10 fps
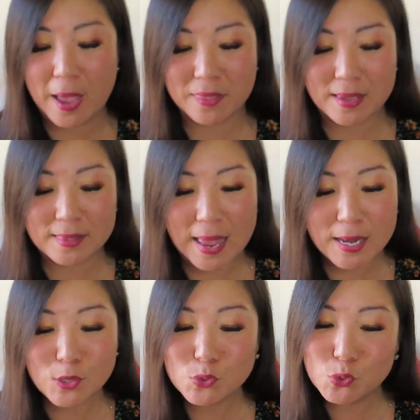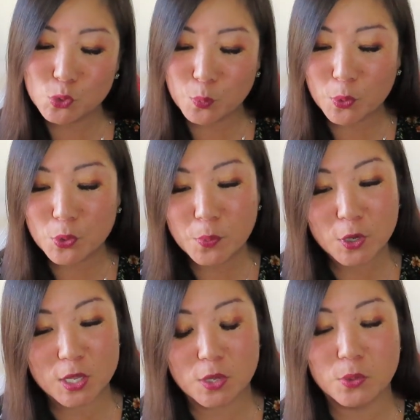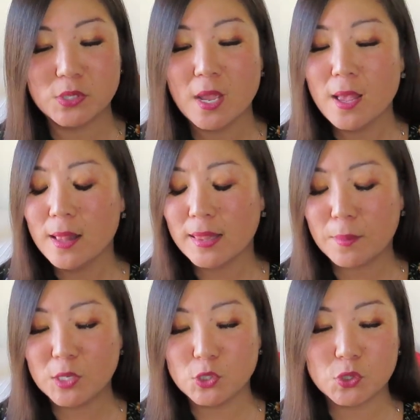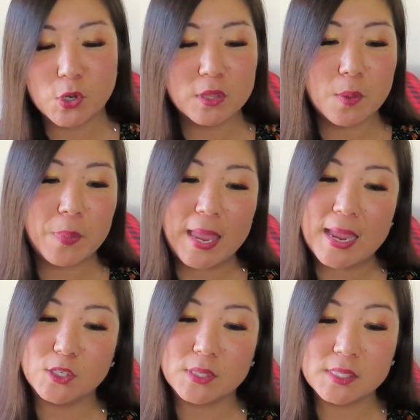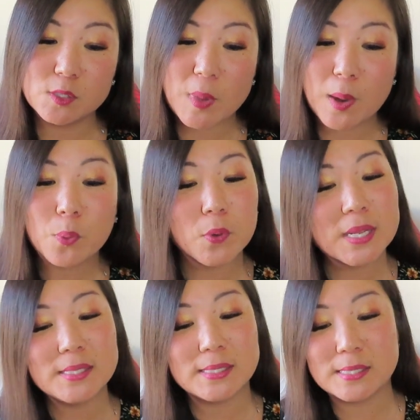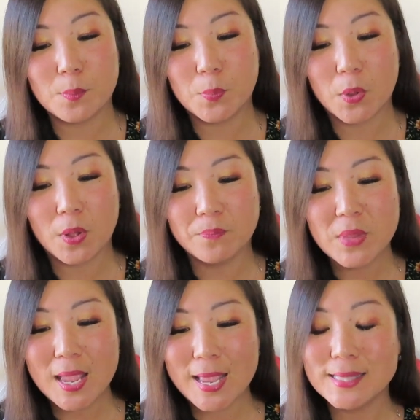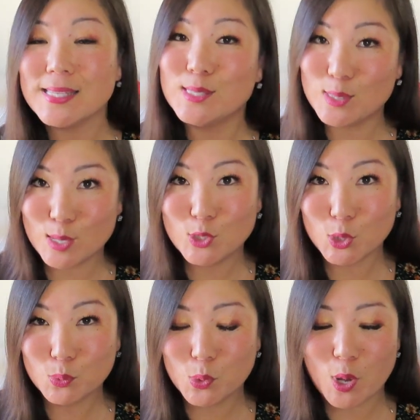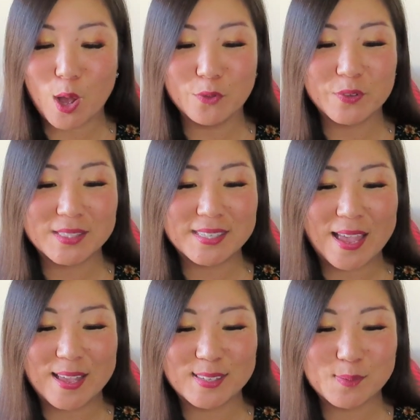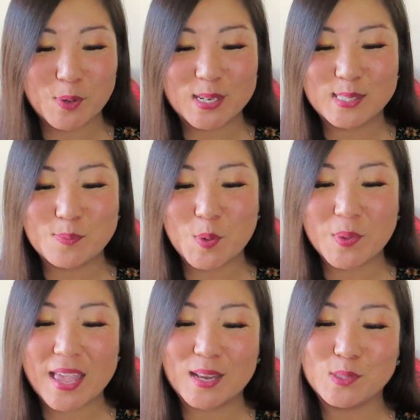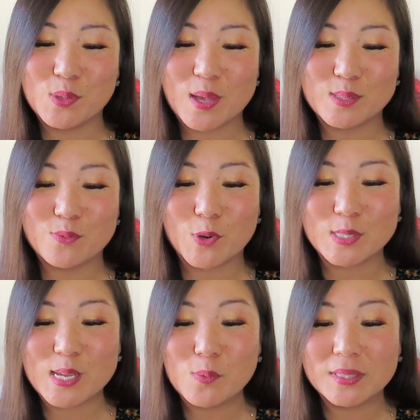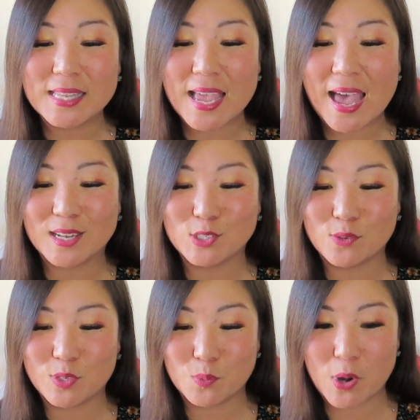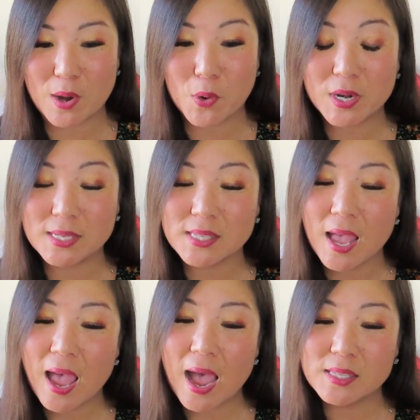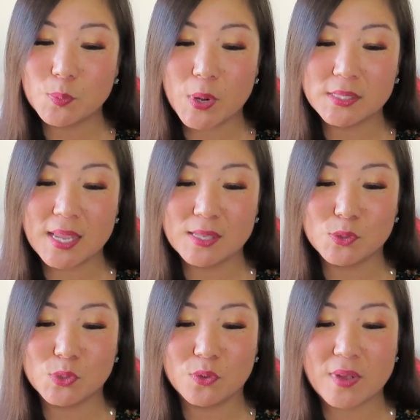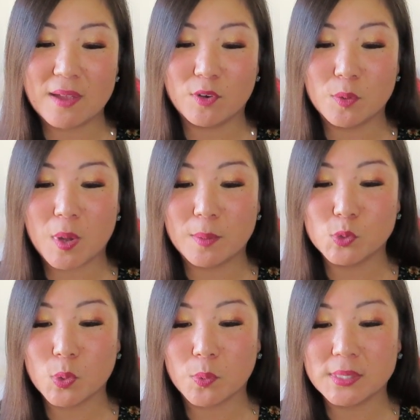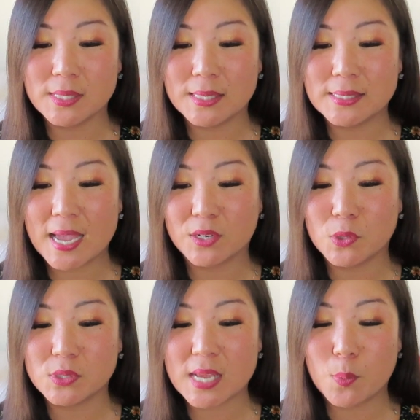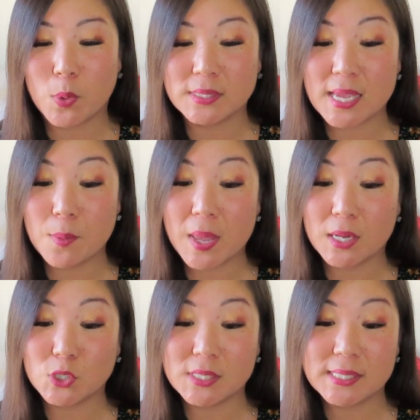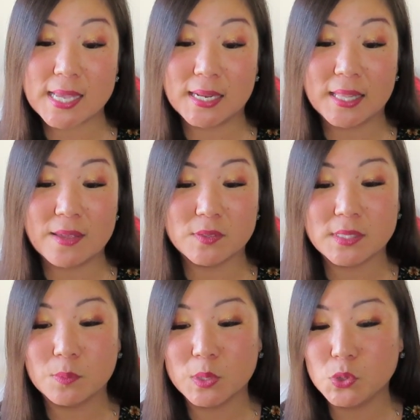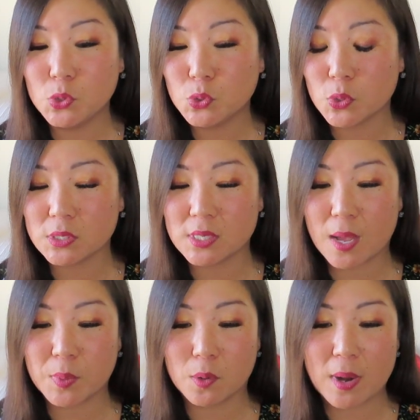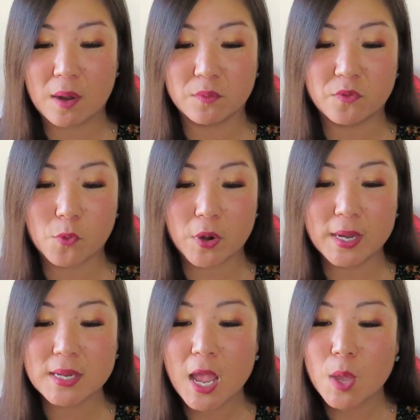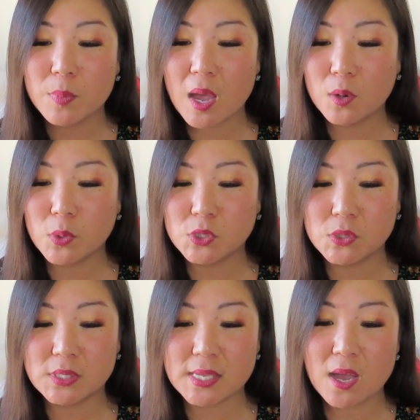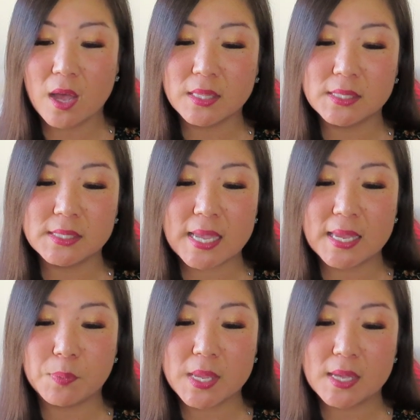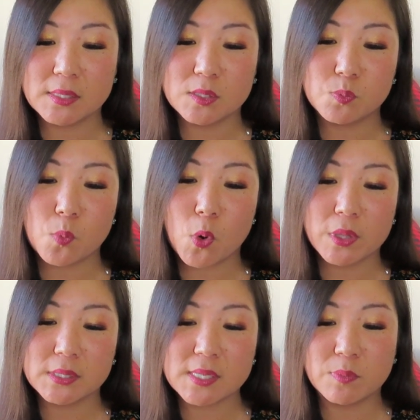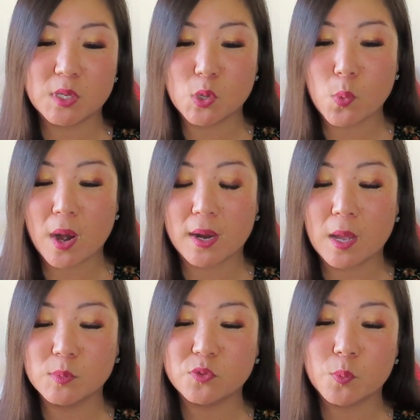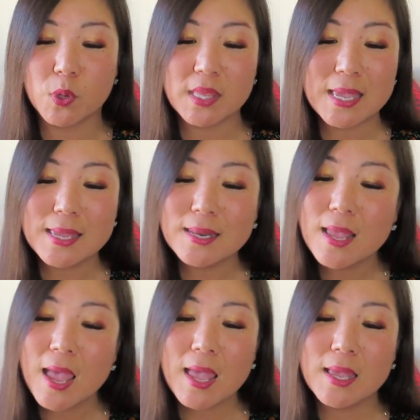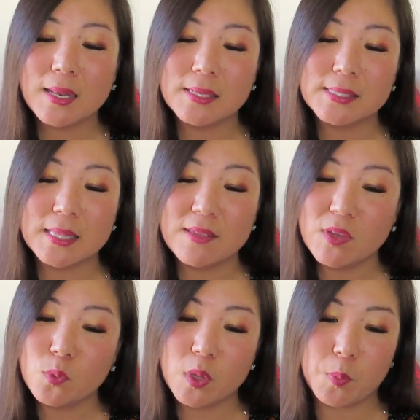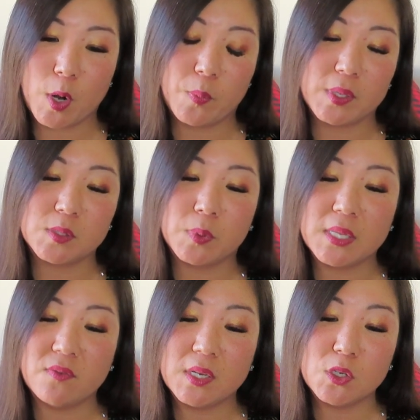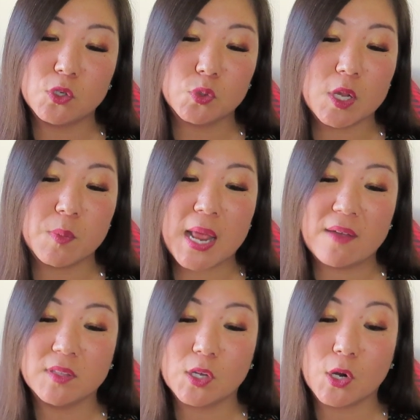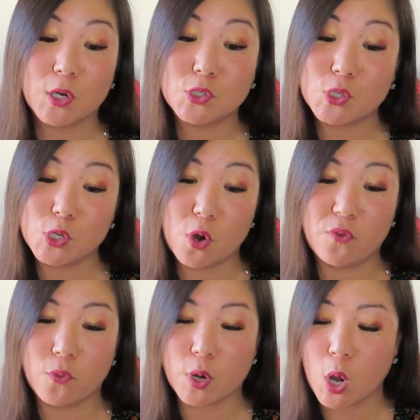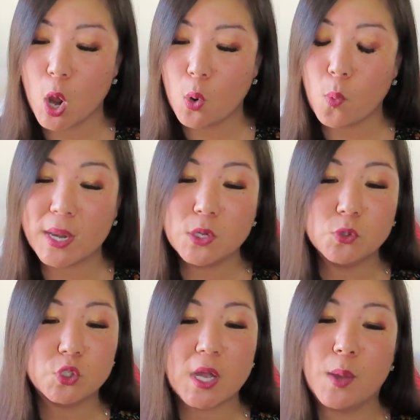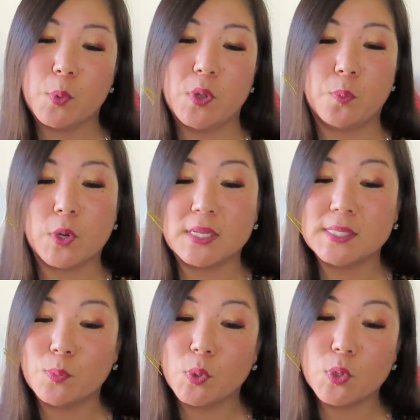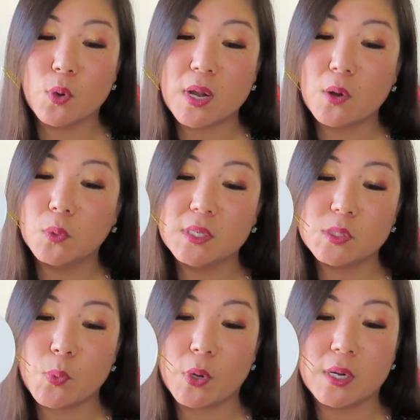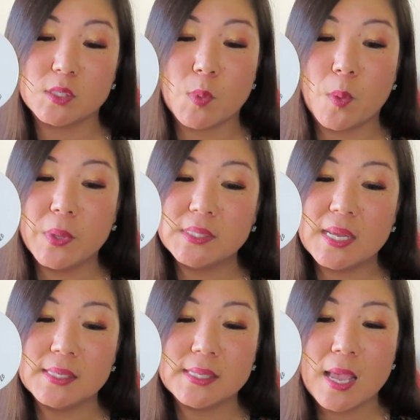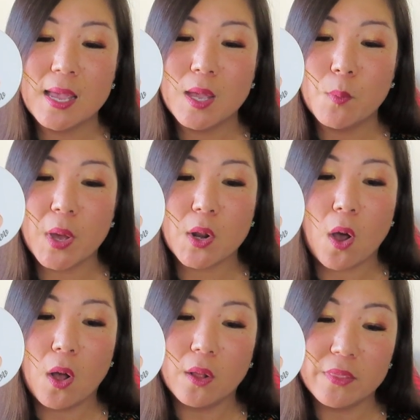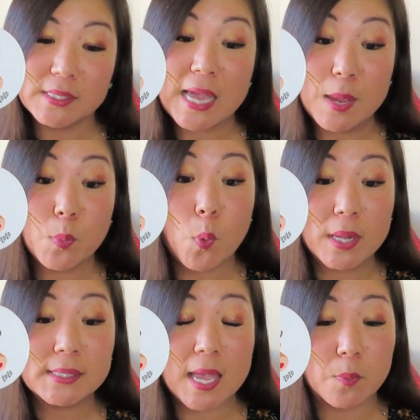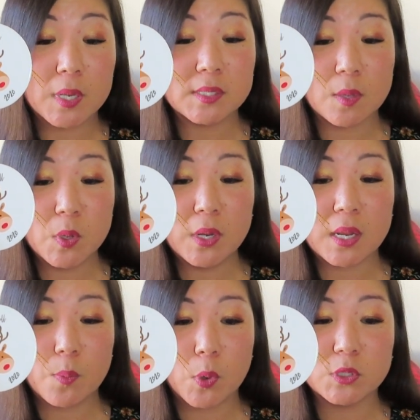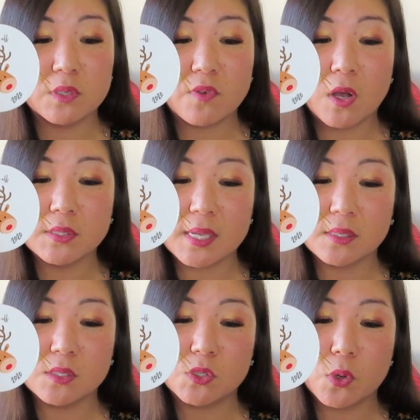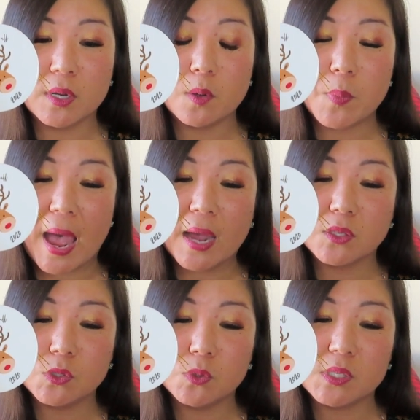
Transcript: I think that is super duper cute. Let me just turn the page. This is by Pretty Simple. It's Essential Rudolph. It says Pretty Simple began in 2014 when Leah had a shift in priorities. As a breast cancer survivor and mom to a recently diagnosed type 1 diabetic, she decided life is simply too short to not be around for it. Beyond what you see on this site, P.S. is more than something you wear. It comes from within it is living with purpose, believing in your dream, and having the courage to go for it. When you shop with Pretty Simple, you are not only supporting a small business, but the type 1 diabetes community, a portion of all sales is donated back to